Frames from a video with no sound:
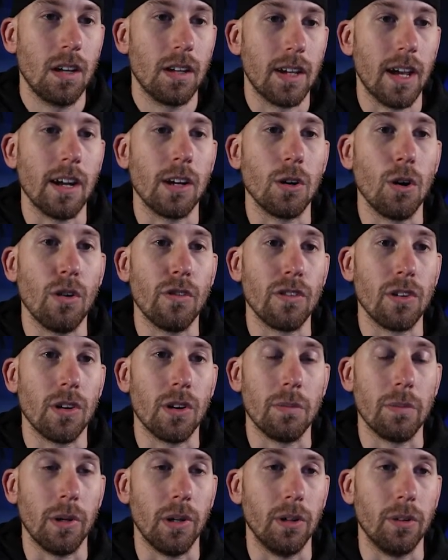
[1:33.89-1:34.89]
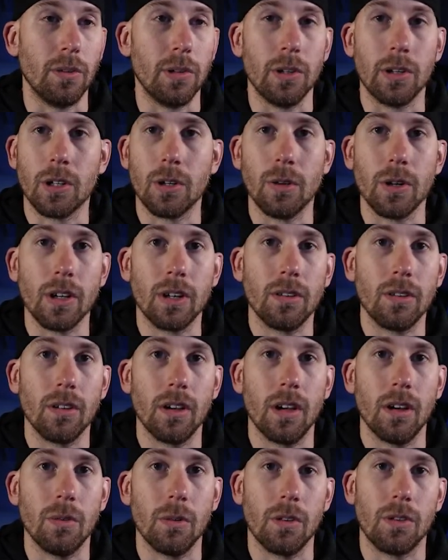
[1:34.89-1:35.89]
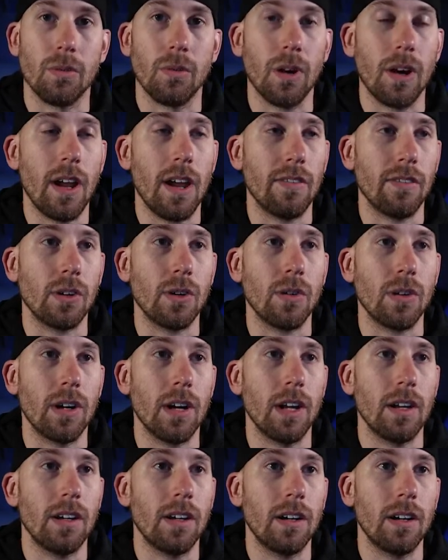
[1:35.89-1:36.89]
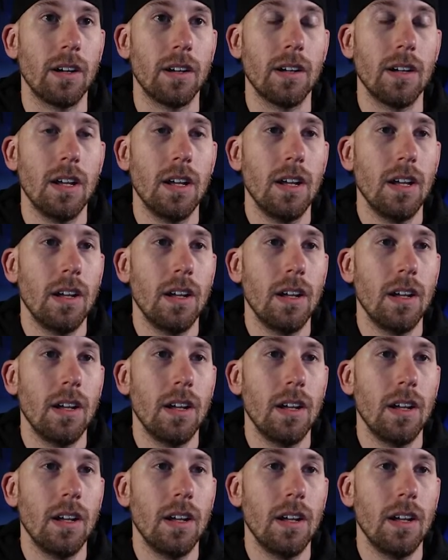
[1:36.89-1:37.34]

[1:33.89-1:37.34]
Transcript: of go over her build really quick with what I have going on here.